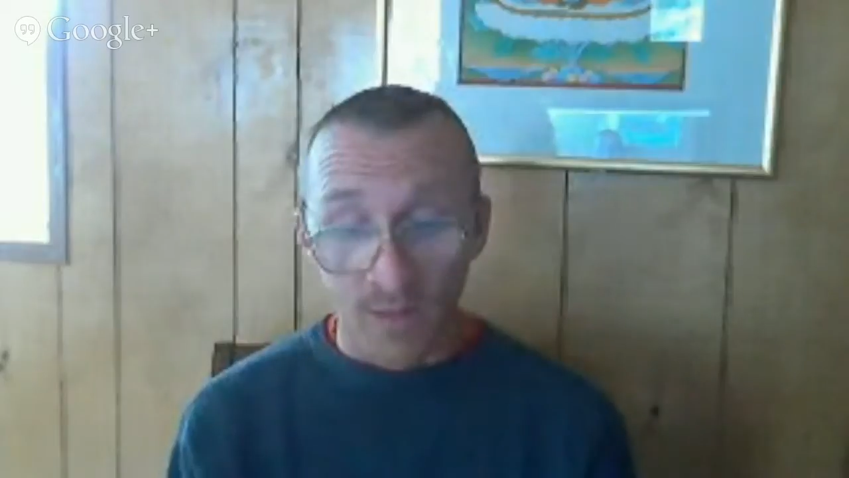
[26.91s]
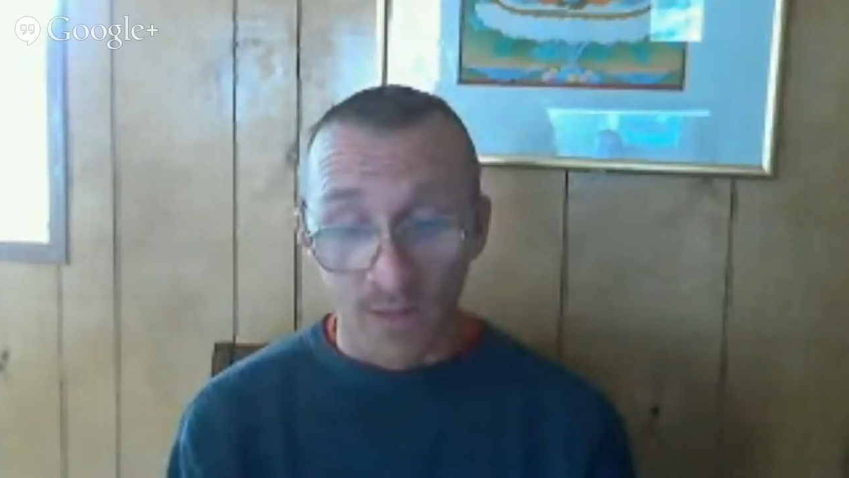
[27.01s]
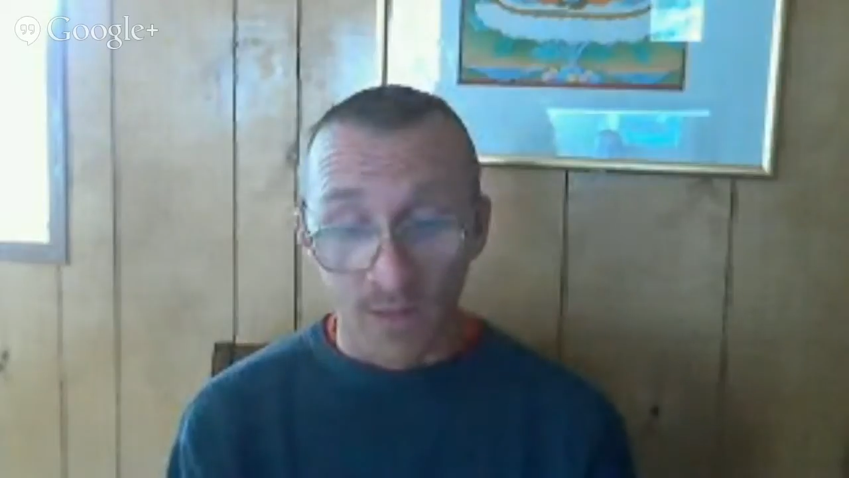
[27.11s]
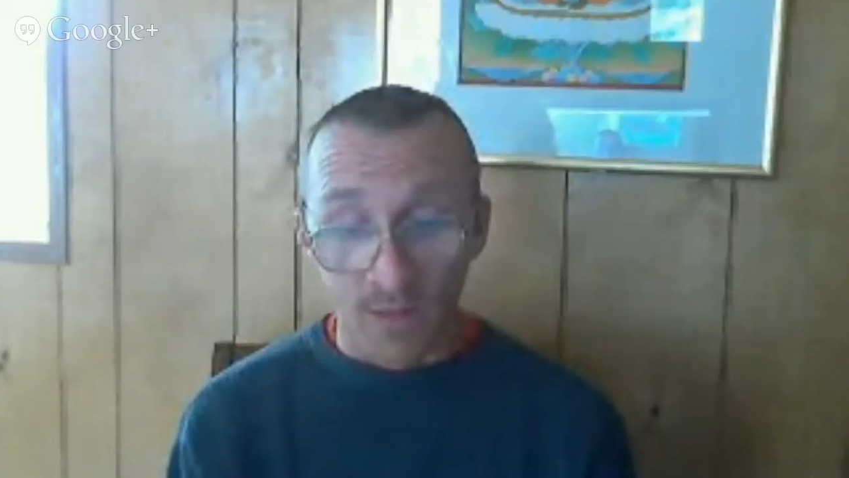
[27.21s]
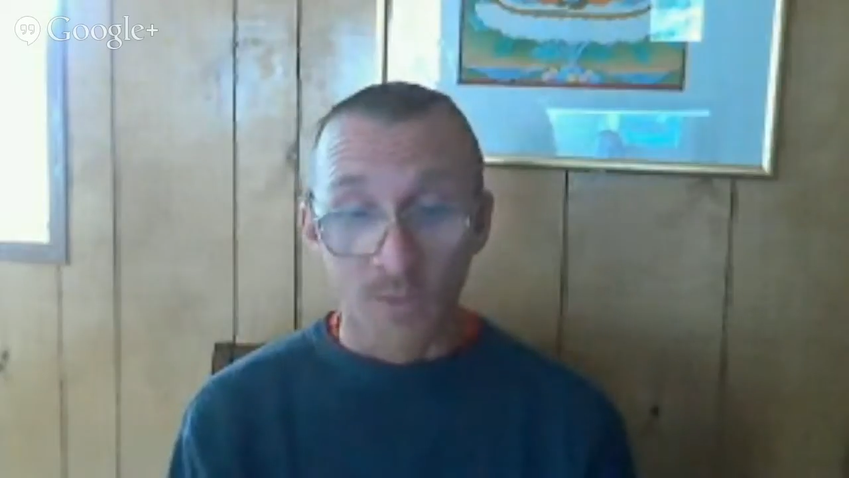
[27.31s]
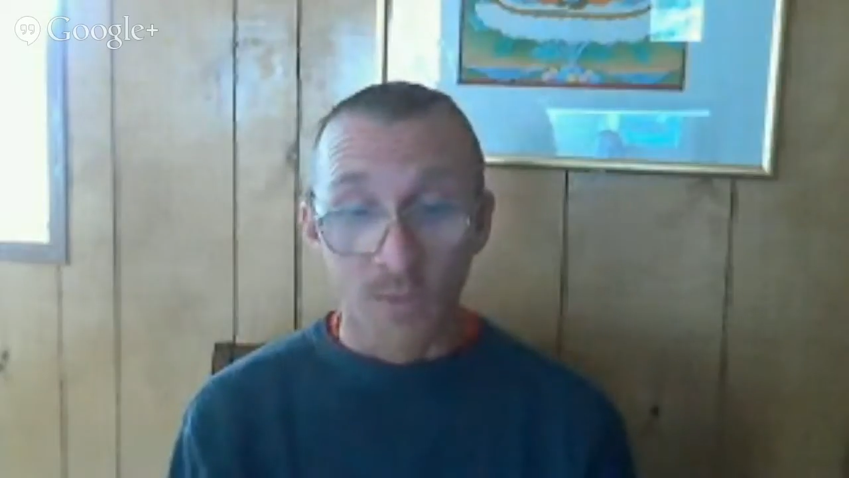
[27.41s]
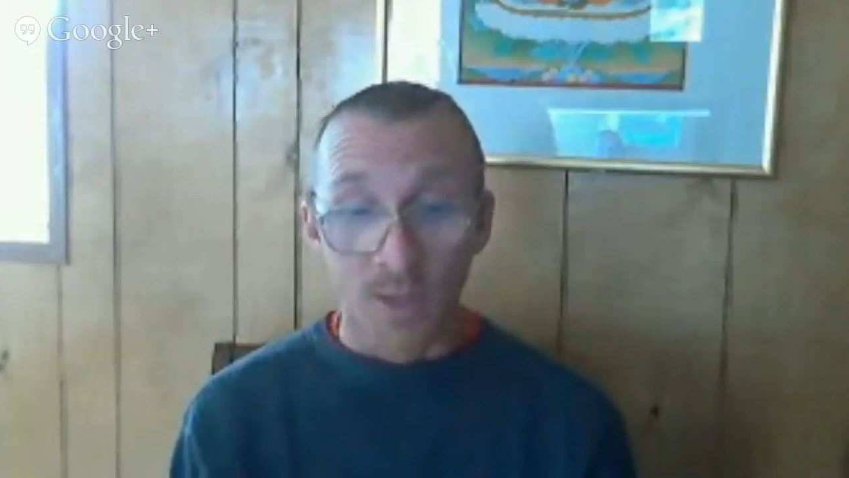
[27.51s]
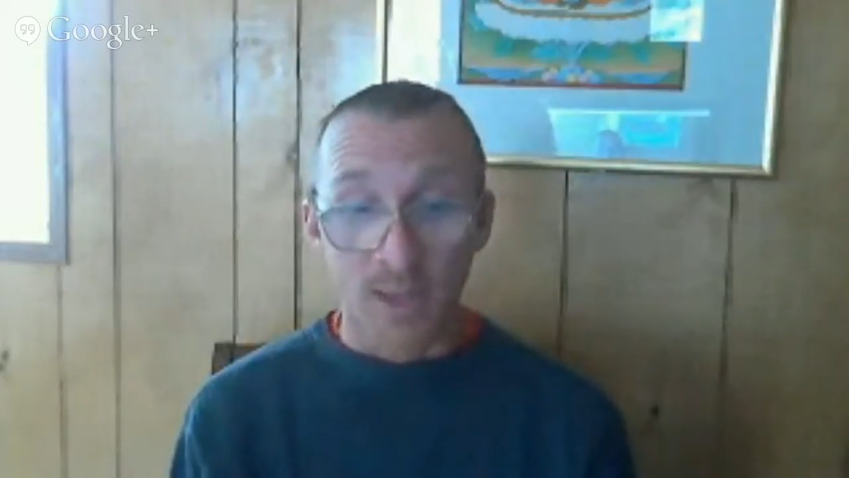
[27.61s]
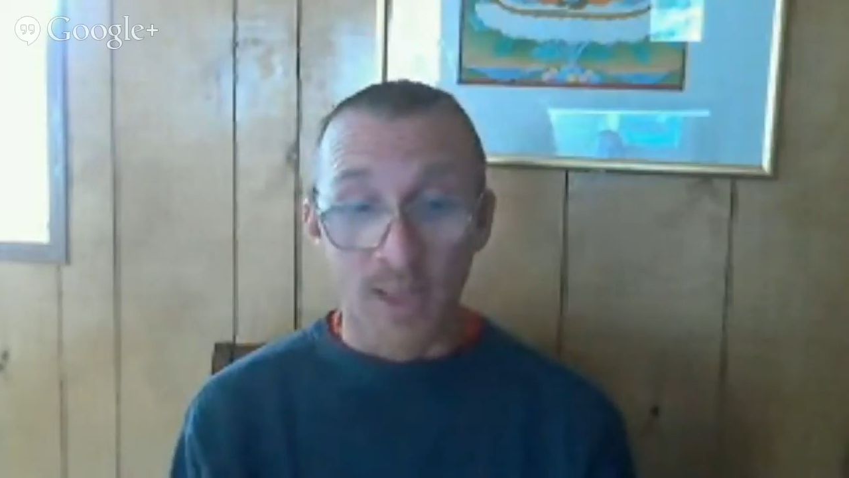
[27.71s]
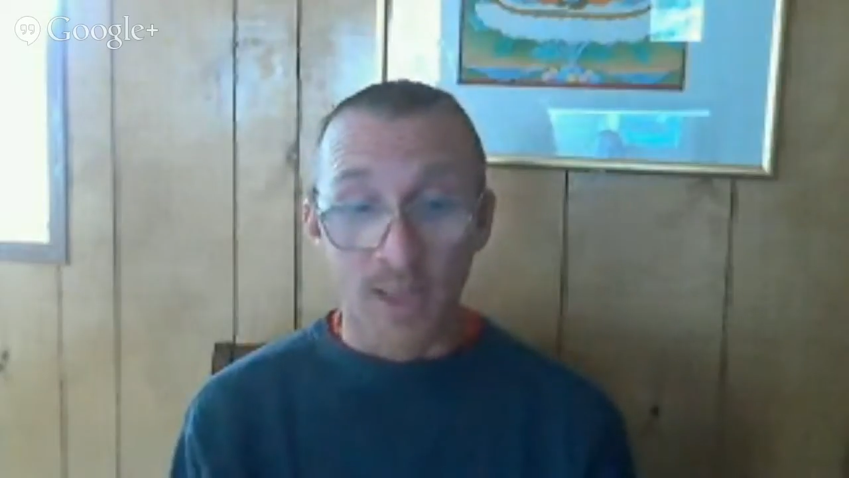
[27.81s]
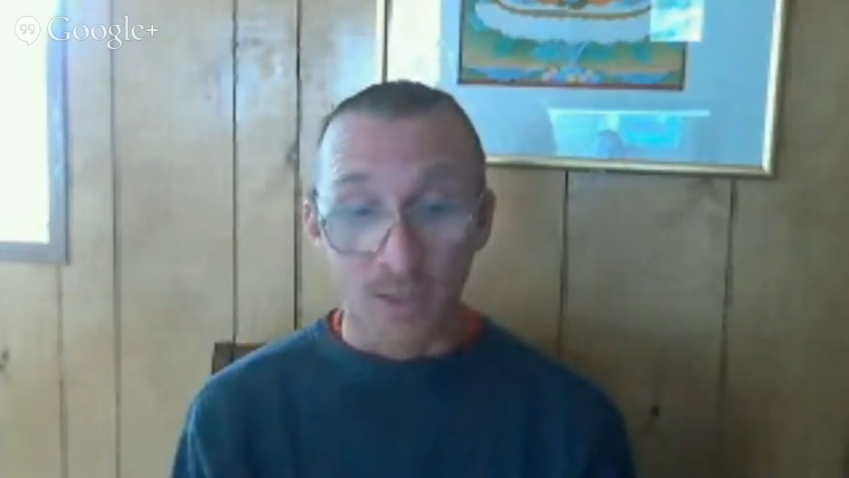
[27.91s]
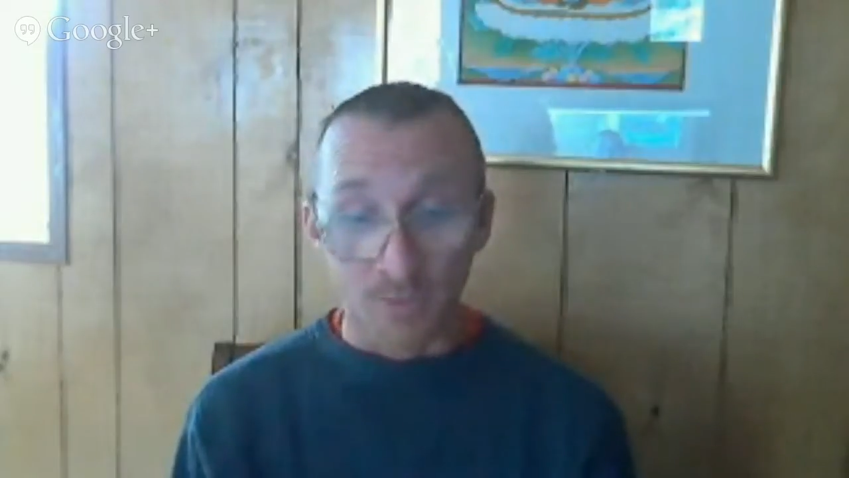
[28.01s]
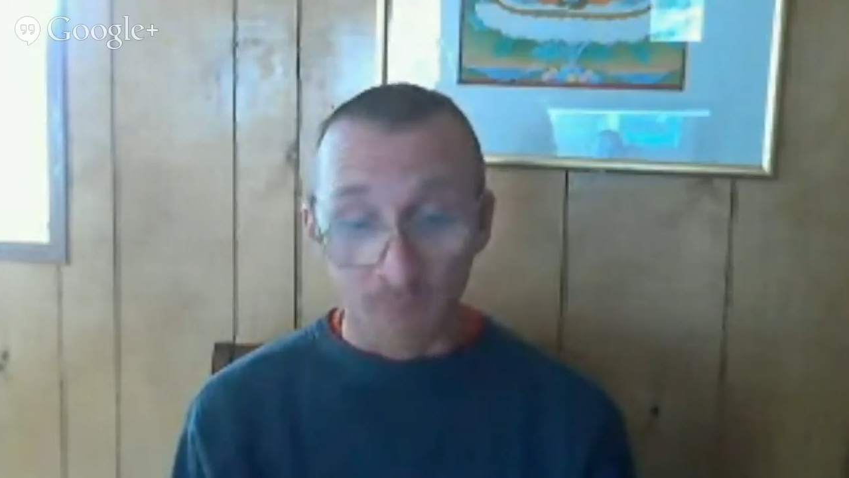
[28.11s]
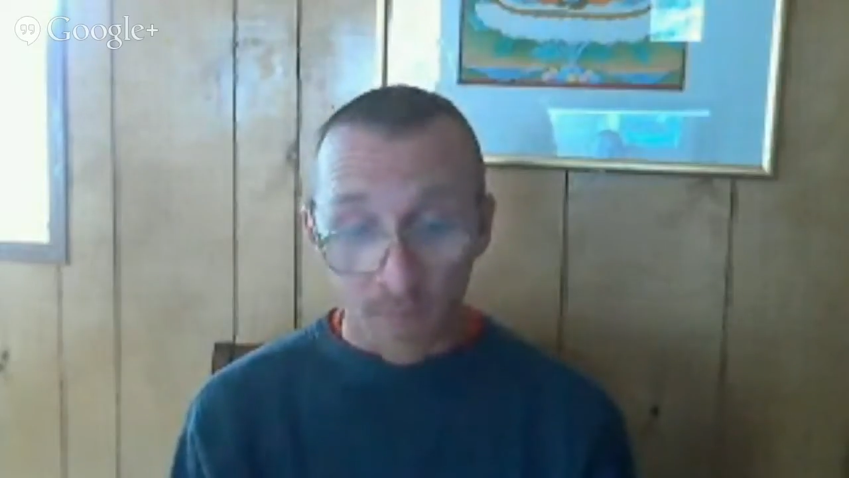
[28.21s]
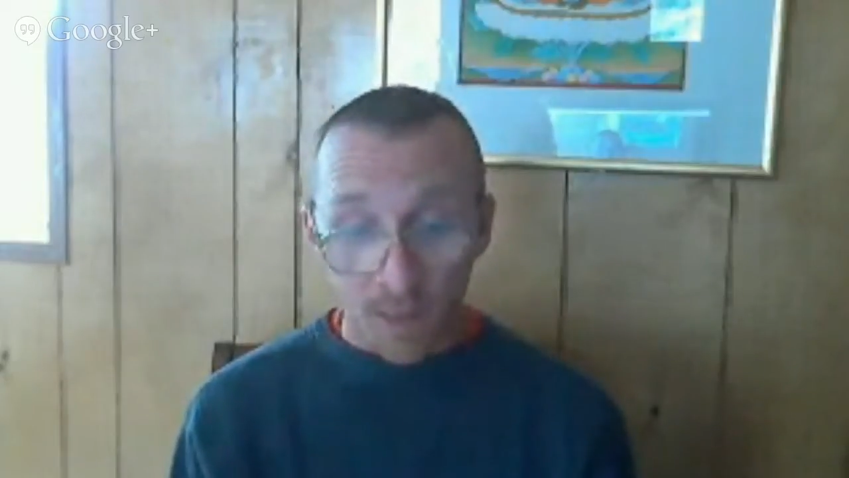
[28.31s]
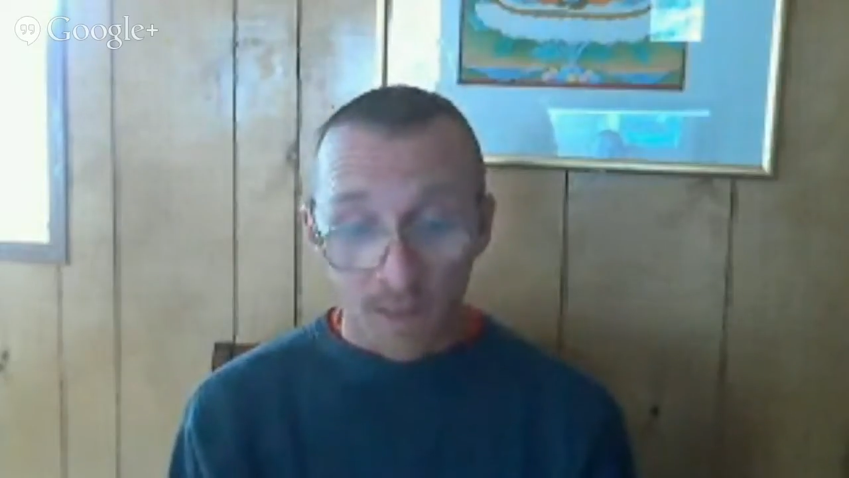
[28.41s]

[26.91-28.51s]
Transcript: Awareness Meditation.